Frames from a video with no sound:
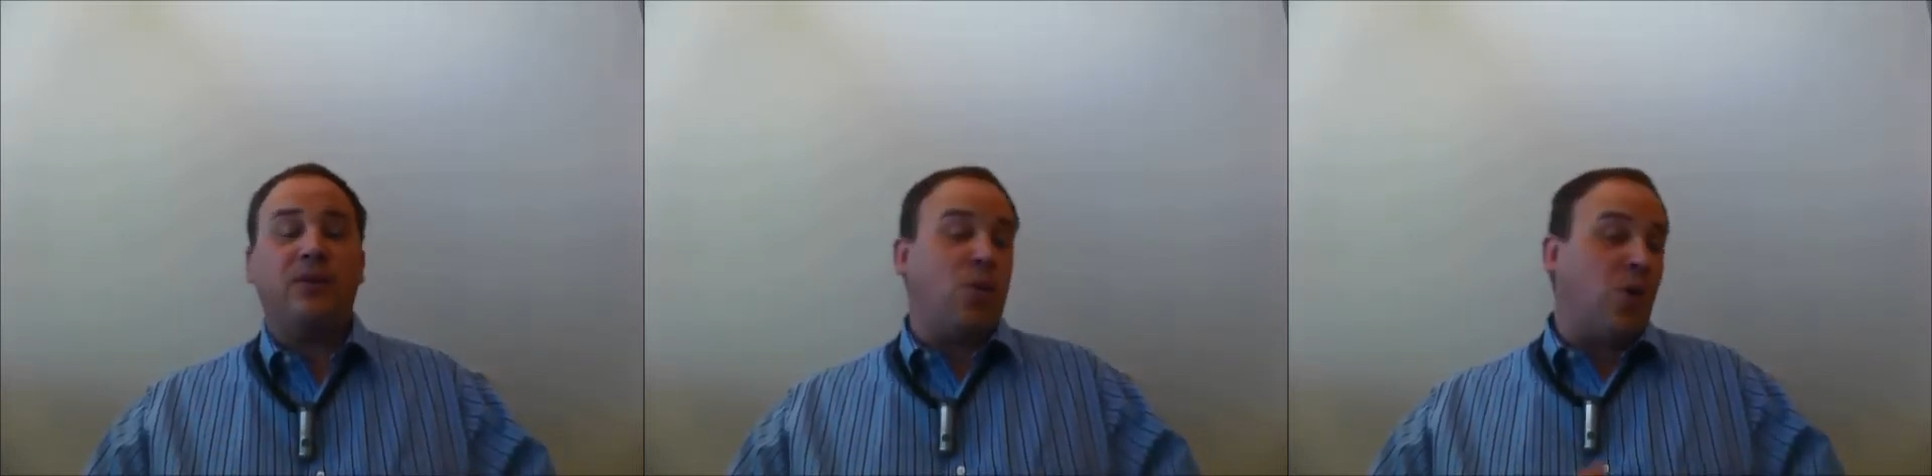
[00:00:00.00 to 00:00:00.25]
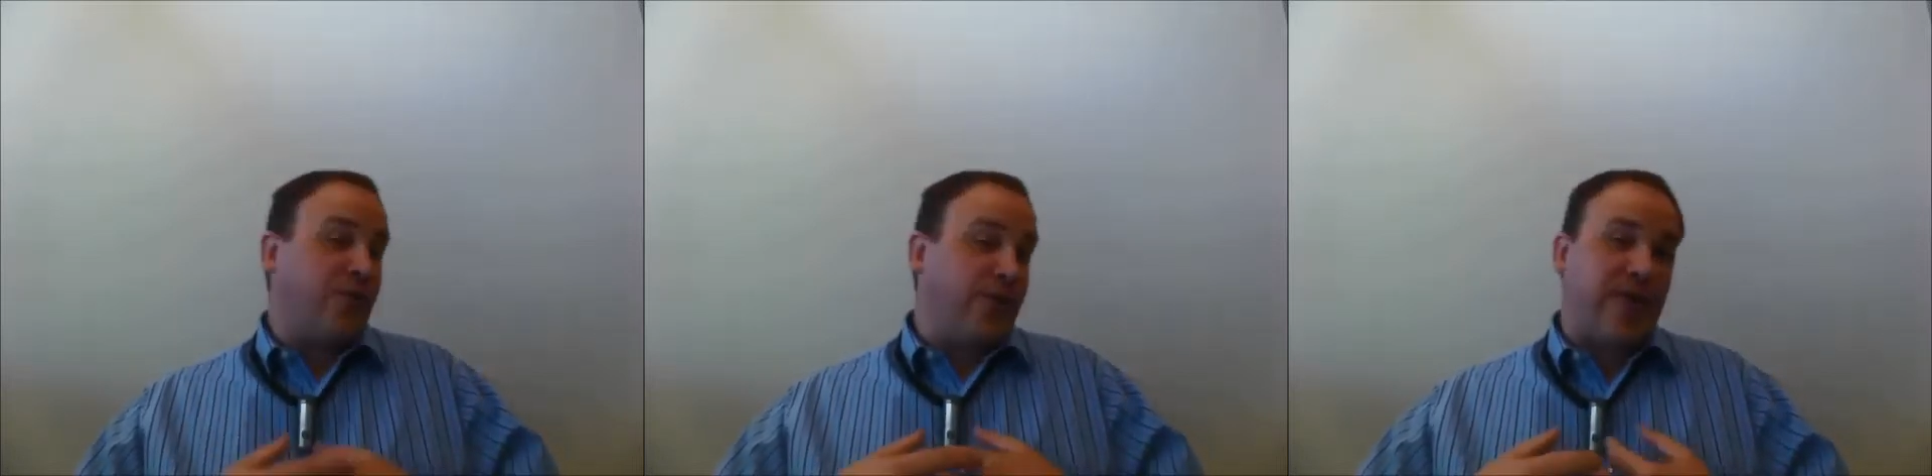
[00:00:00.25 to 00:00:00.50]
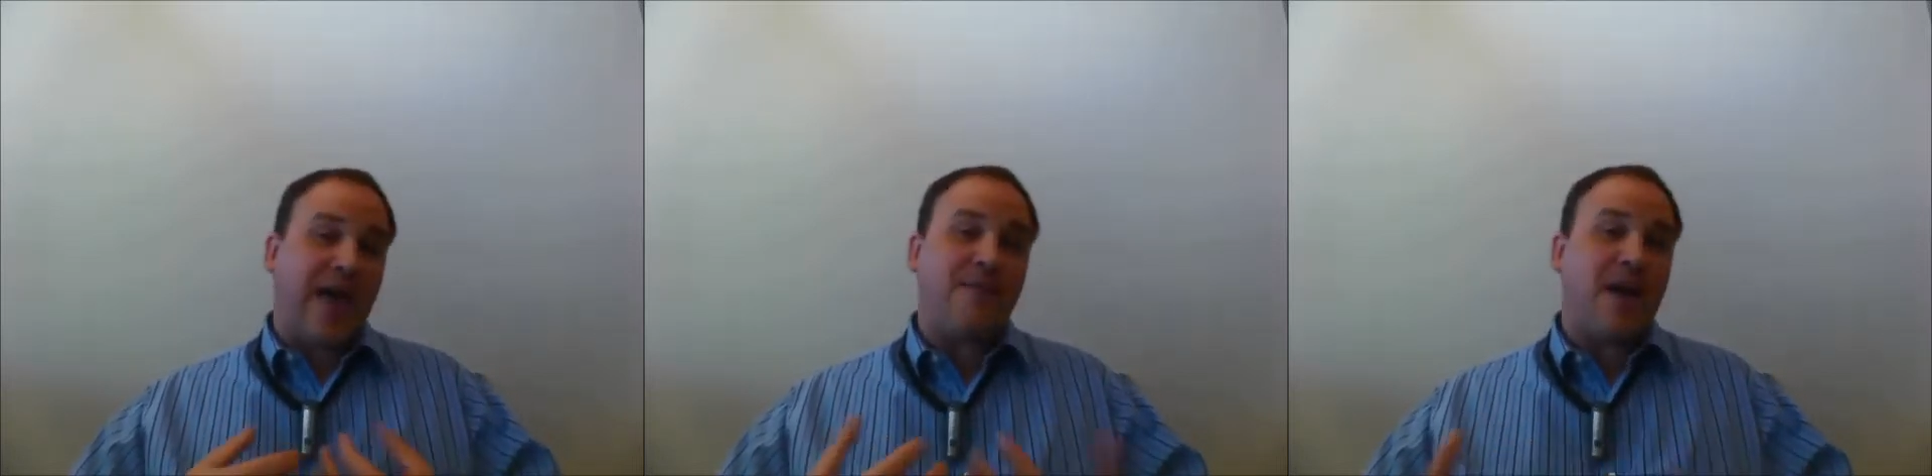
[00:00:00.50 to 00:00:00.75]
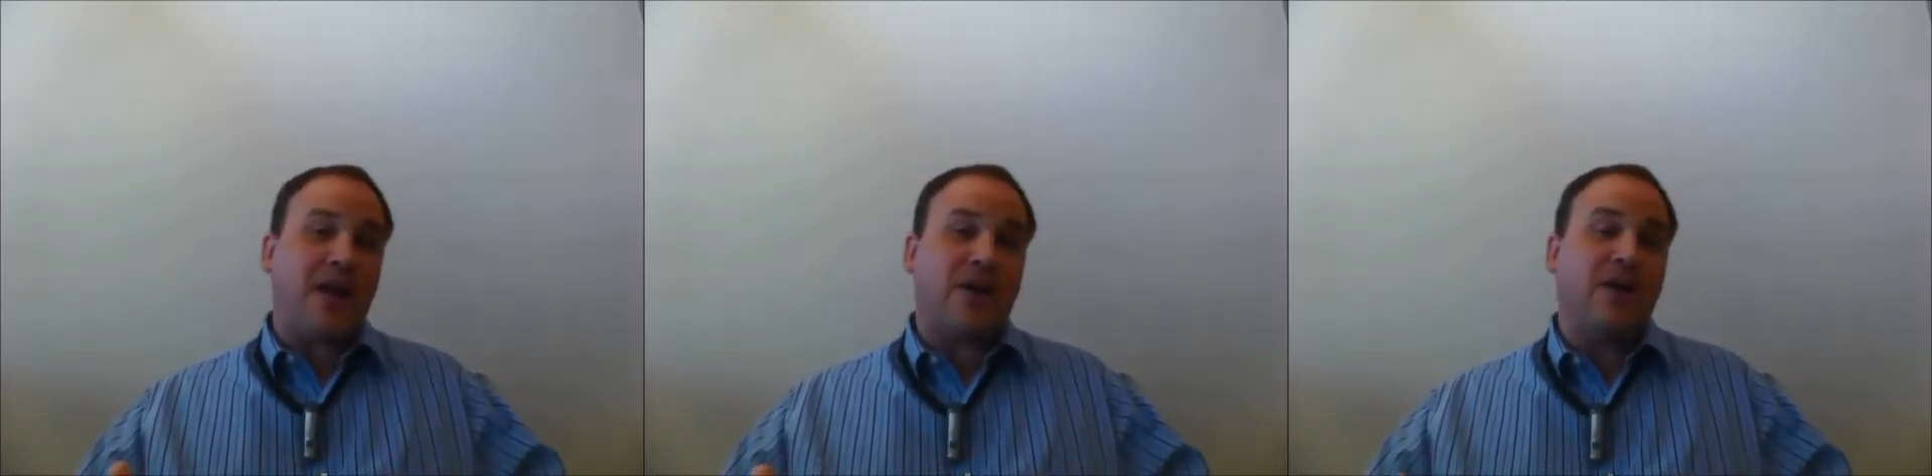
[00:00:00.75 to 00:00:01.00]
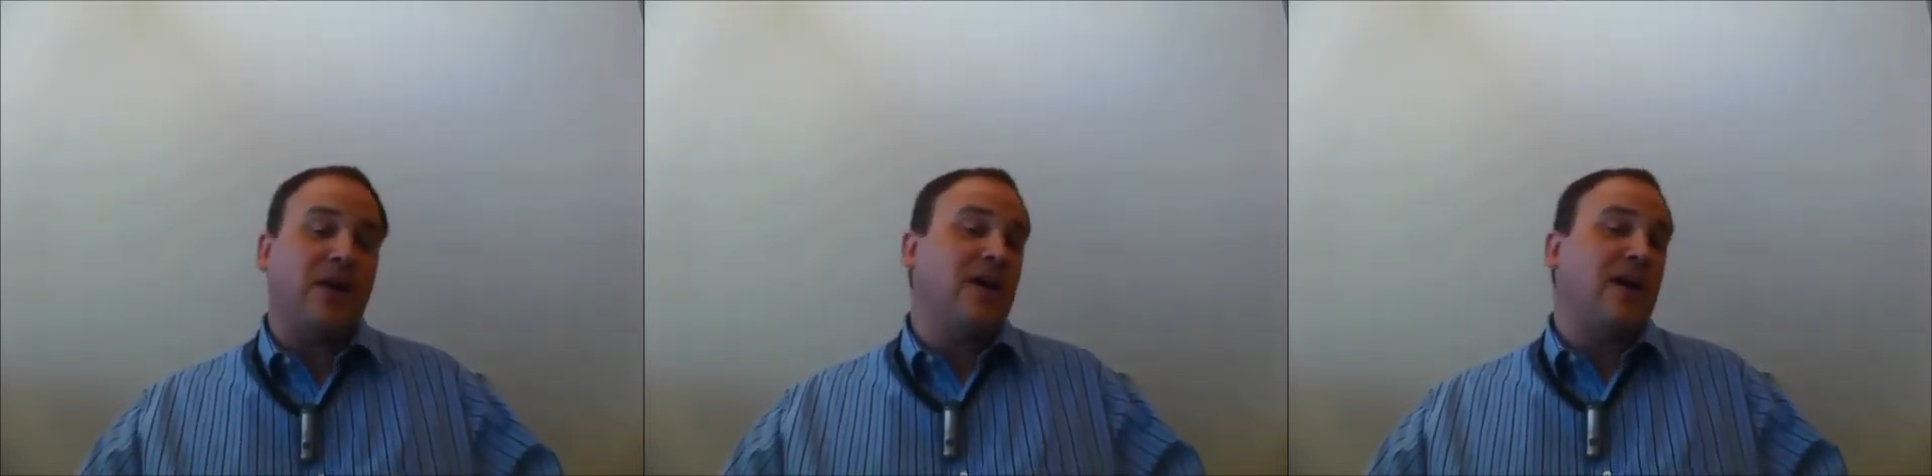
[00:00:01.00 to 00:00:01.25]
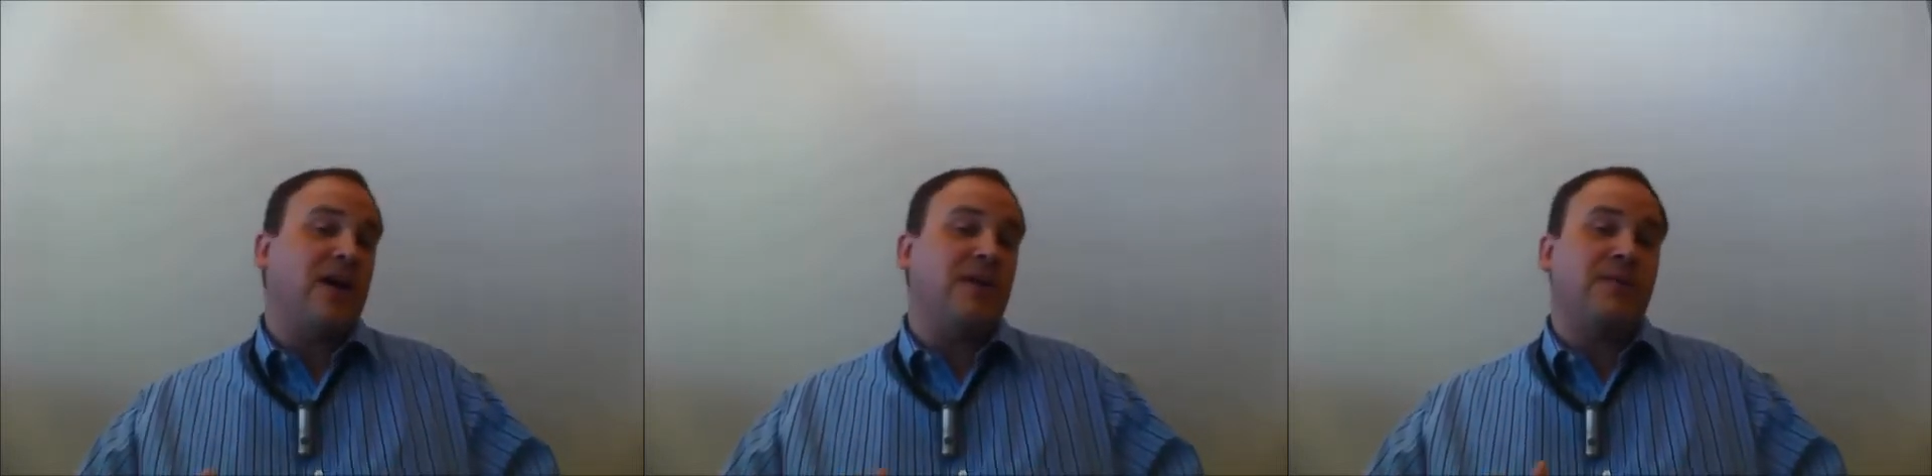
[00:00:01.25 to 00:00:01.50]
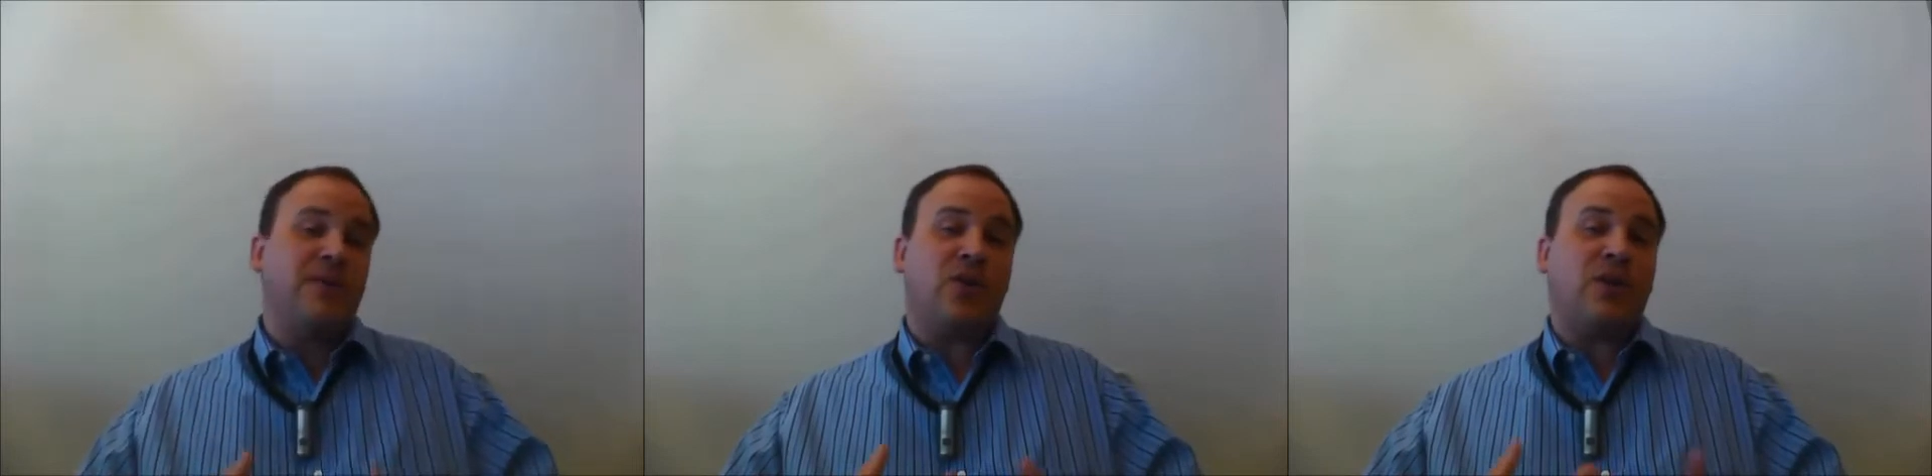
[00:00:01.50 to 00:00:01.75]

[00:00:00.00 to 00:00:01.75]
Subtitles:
Or for that matter, your